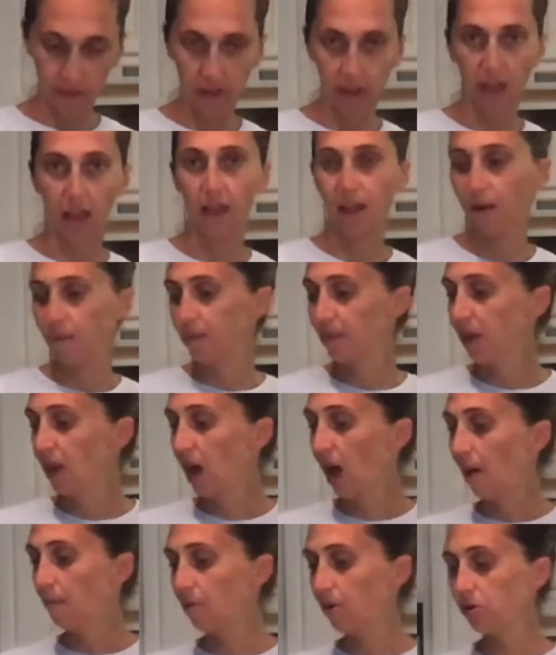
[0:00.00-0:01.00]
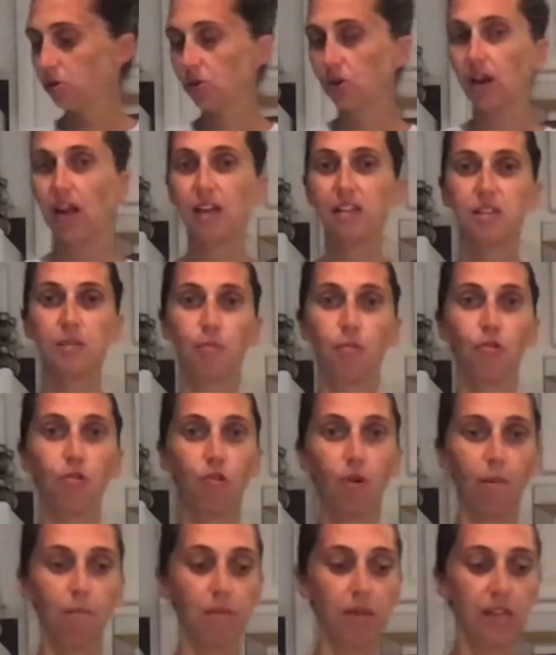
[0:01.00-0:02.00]
Okay, I'm also going to add some
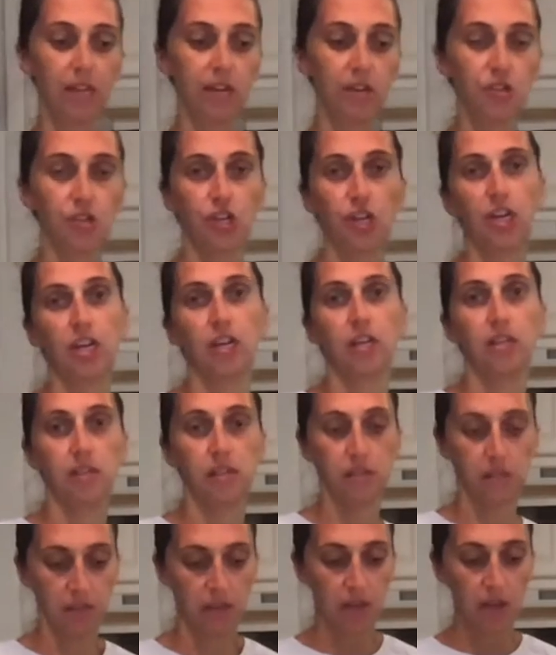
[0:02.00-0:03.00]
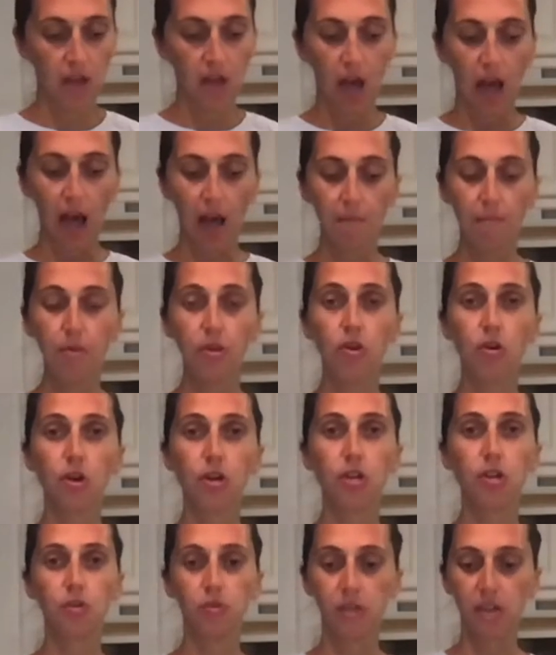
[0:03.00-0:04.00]
crumbly cheese. You could
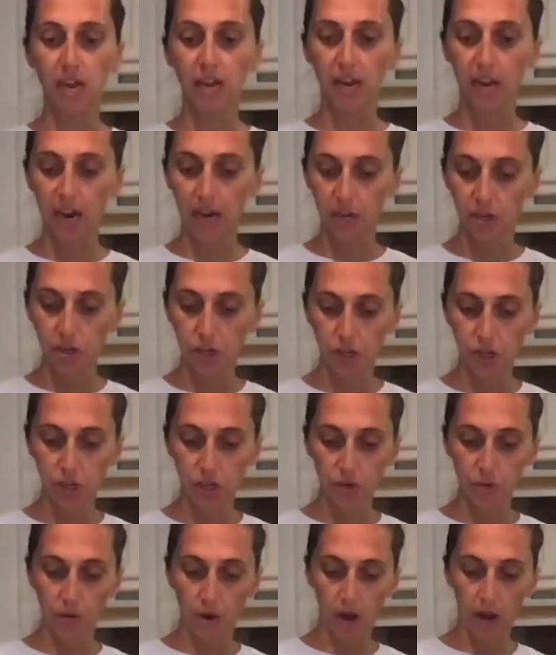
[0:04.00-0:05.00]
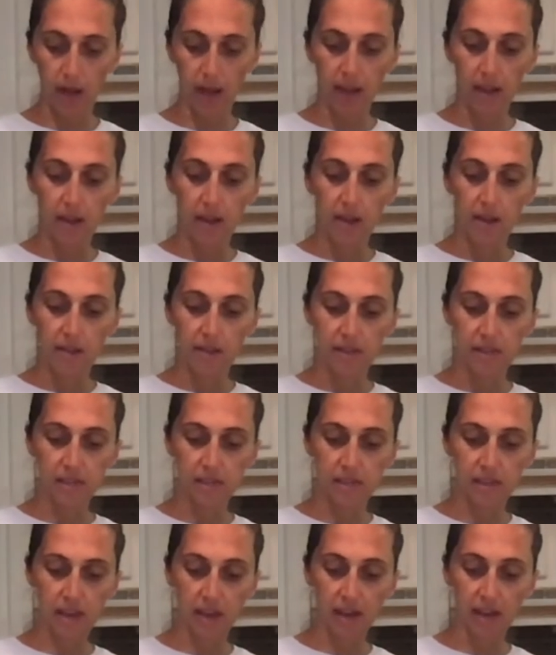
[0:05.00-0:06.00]
use any kind of cheese you want. This is
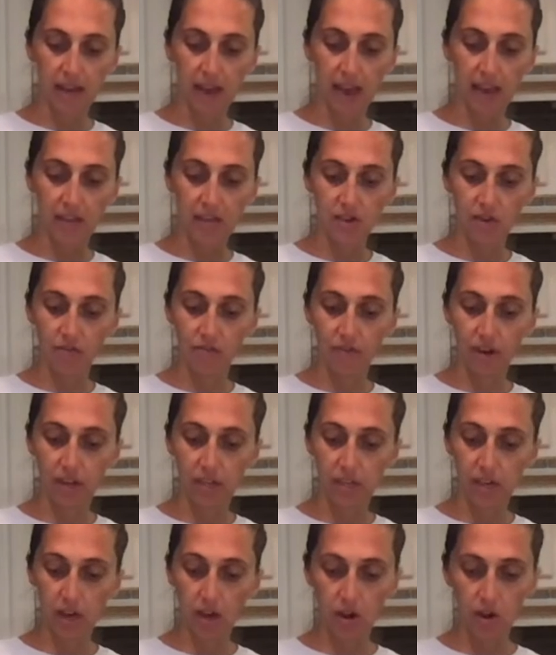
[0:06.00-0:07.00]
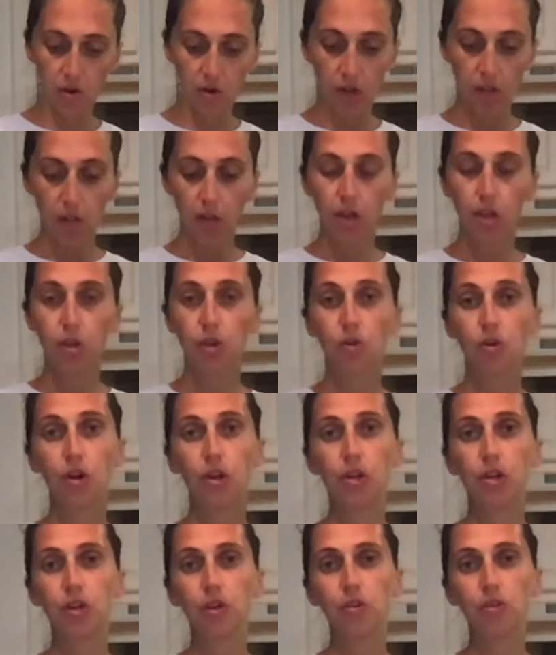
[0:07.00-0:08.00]
a queso fresco. You could
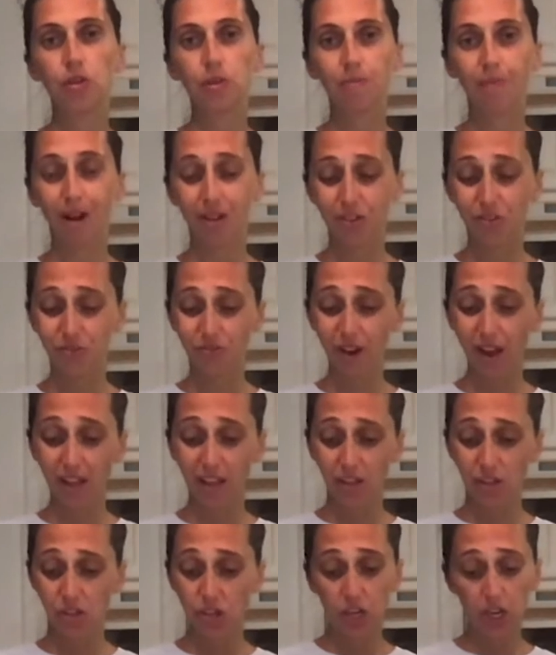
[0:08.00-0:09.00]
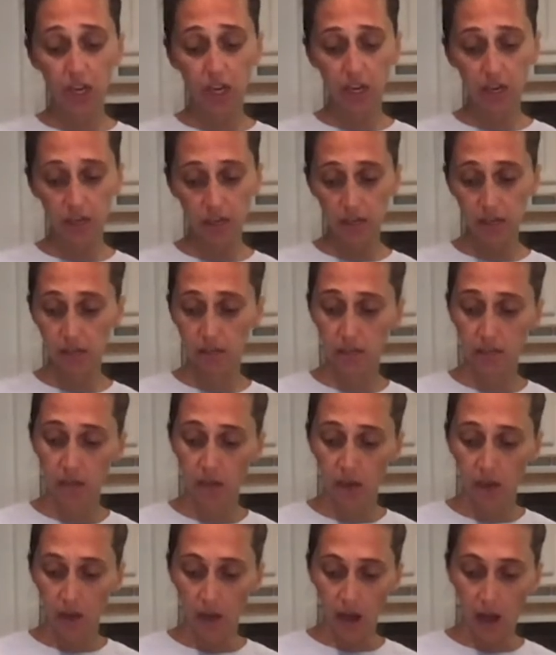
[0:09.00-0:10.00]
use a mozzarella cheese,
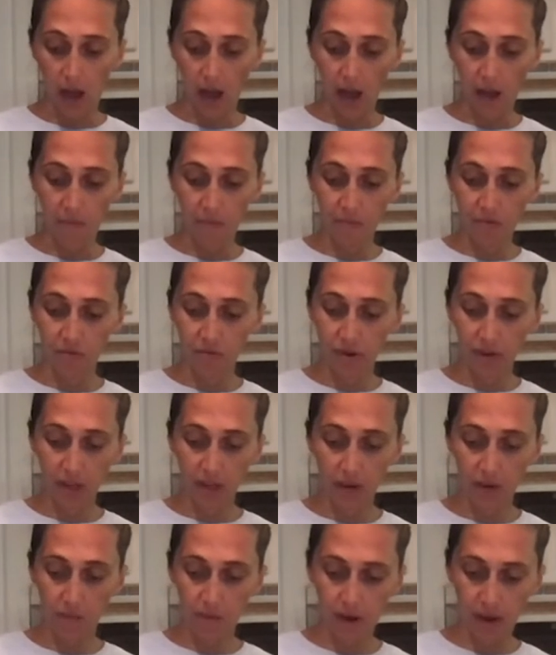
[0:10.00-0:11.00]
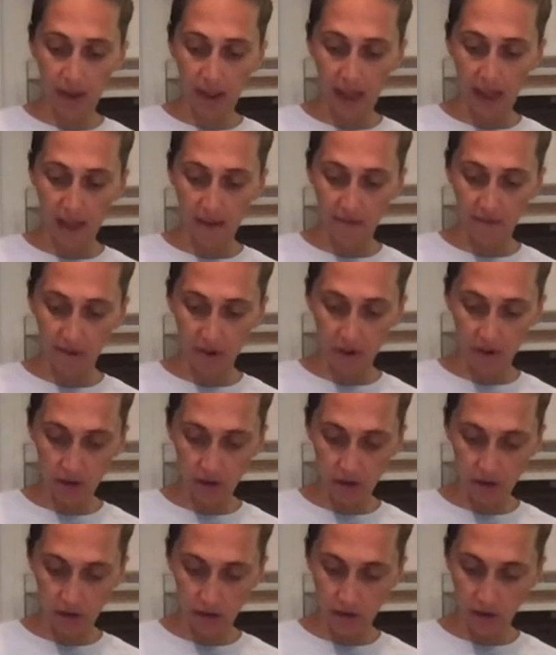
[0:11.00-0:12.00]
really
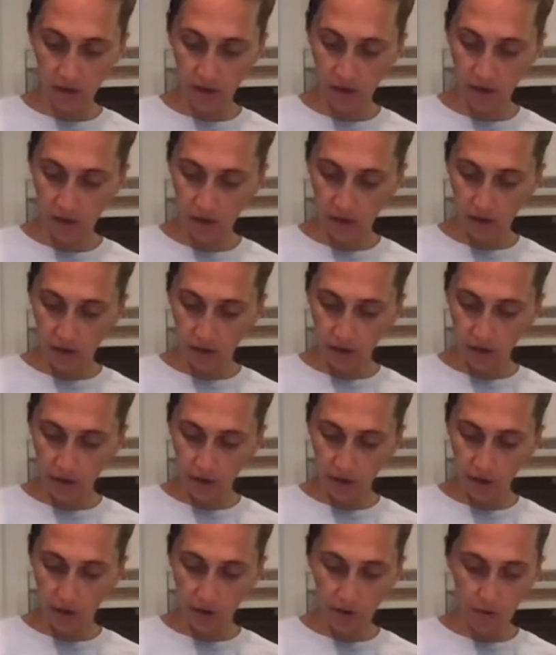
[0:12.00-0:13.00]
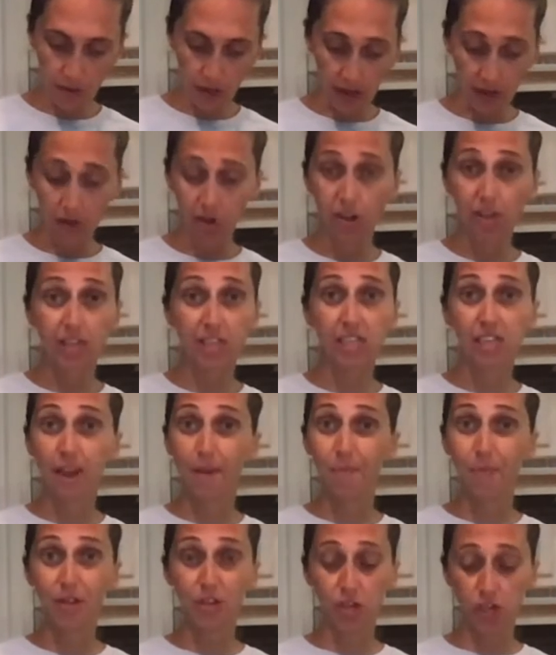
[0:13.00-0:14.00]
whatever you like. You could skip
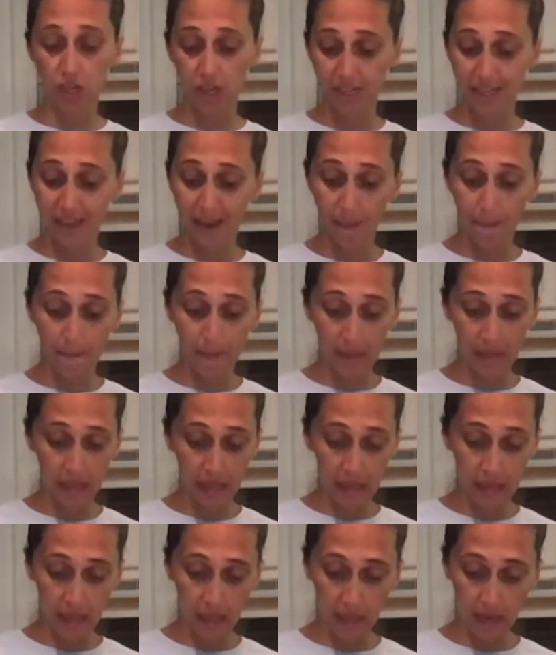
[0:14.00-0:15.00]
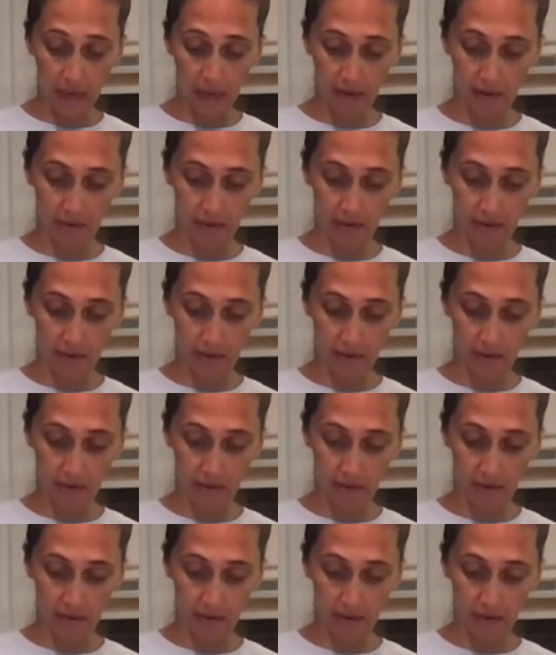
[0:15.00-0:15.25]
the cheese completely.